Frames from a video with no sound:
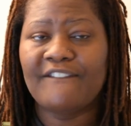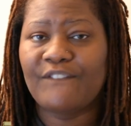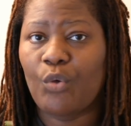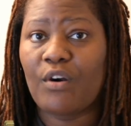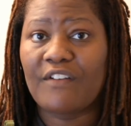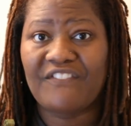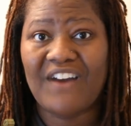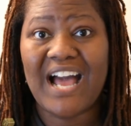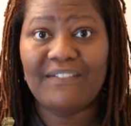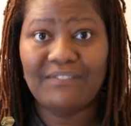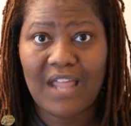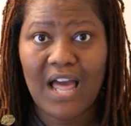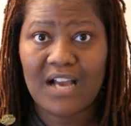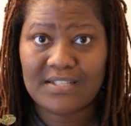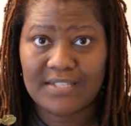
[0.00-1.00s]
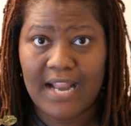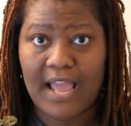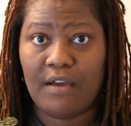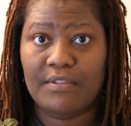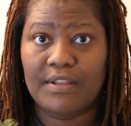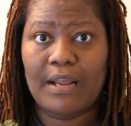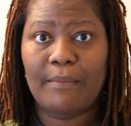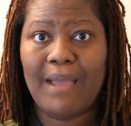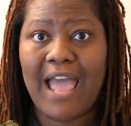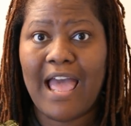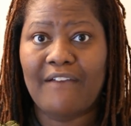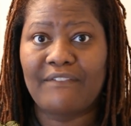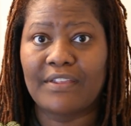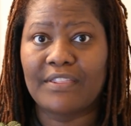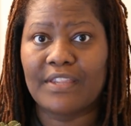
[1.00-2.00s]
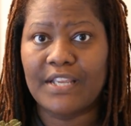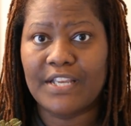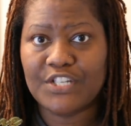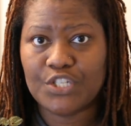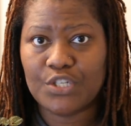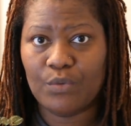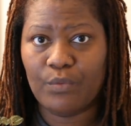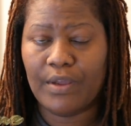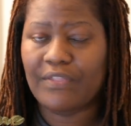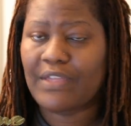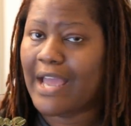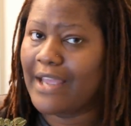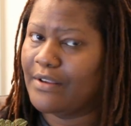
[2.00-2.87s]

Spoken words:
4 or 5 locks now that I'm having the issue with.